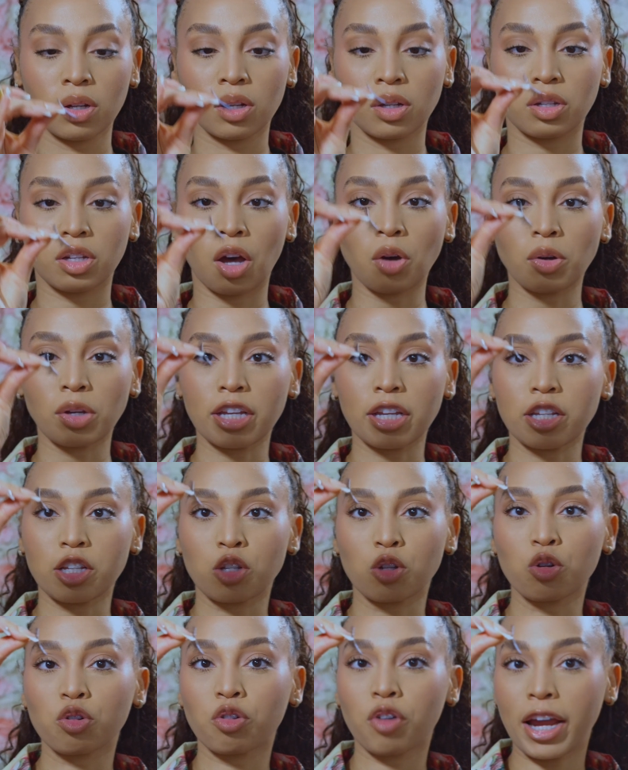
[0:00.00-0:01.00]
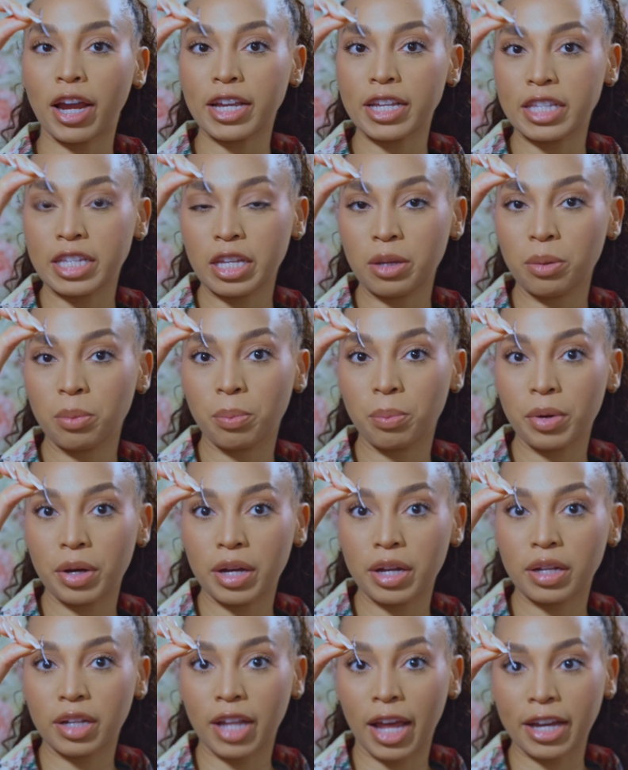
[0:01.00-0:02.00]
Don't get too crazy,
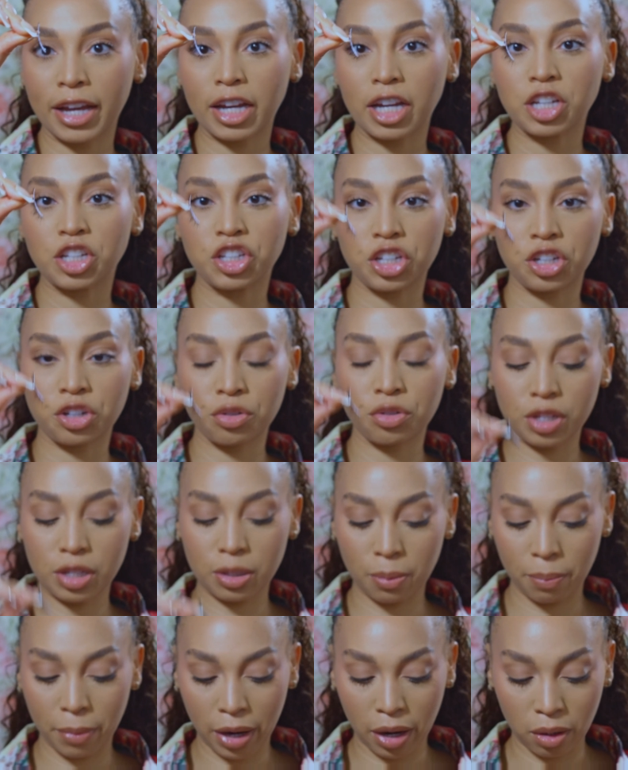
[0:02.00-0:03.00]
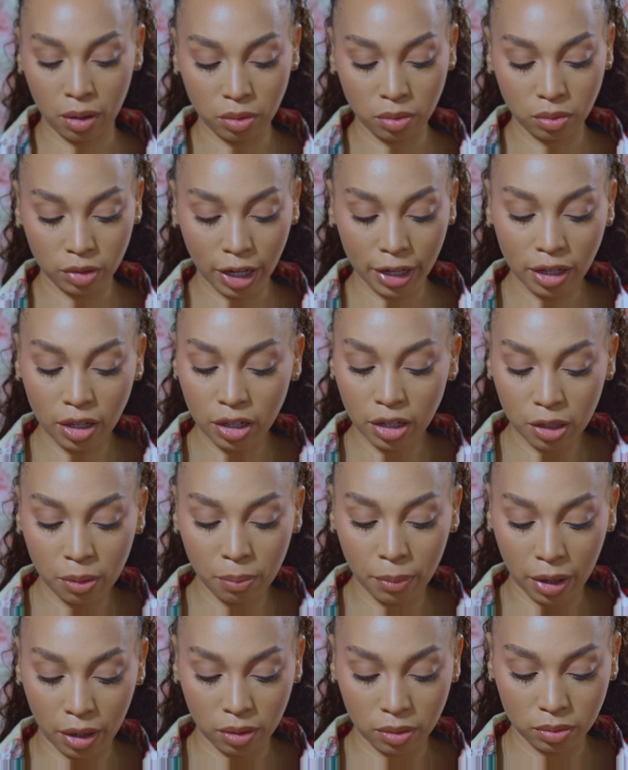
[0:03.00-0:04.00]
but like a generous amount, like a good
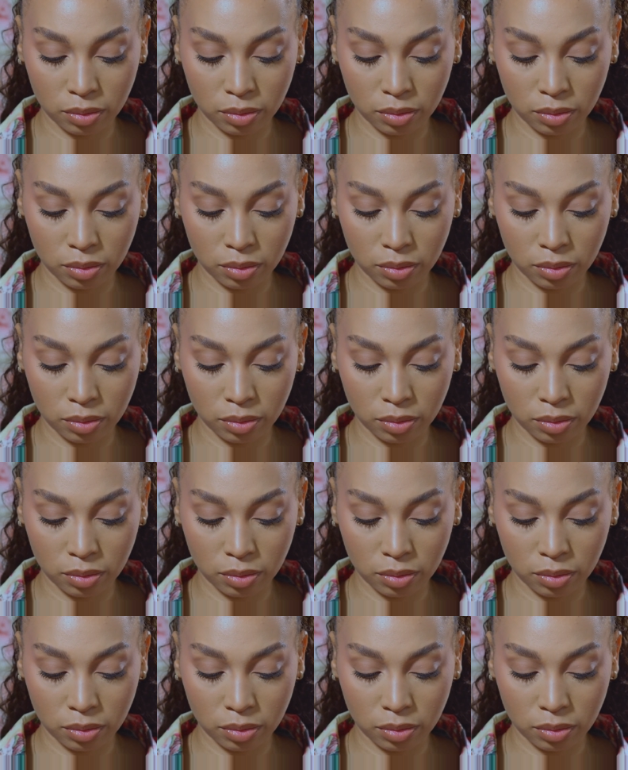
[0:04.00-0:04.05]
amount,